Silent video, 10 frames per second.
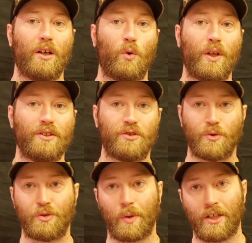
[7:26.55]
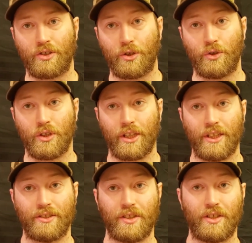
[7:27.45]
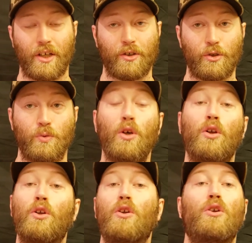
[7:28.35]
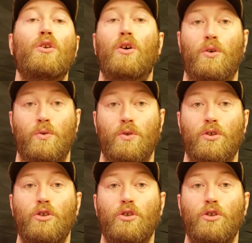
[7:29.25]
Quentin's response usually is to tell you, no, no, no, no, no.